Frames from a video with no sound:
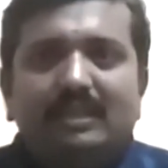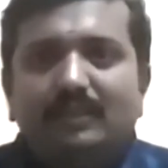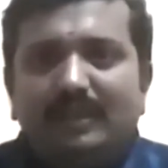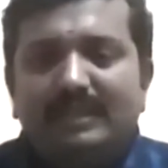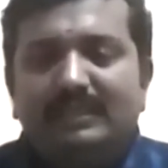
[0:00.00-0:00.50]

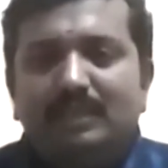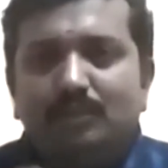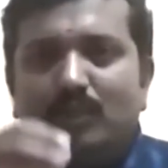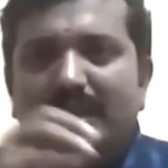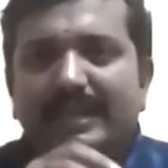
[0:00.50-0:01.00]
you can
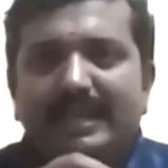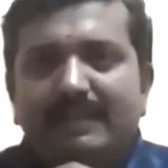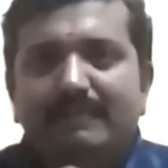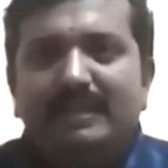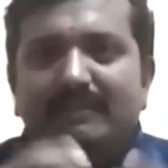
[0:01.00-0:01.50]
change one
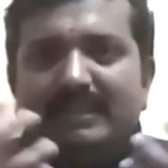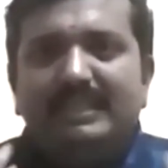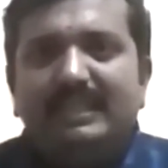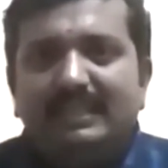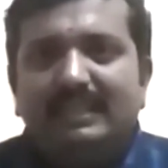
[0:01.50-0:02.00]
element with
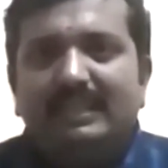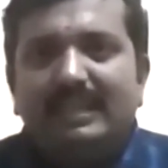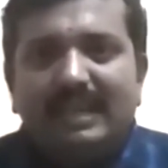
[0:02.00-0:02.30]
the other,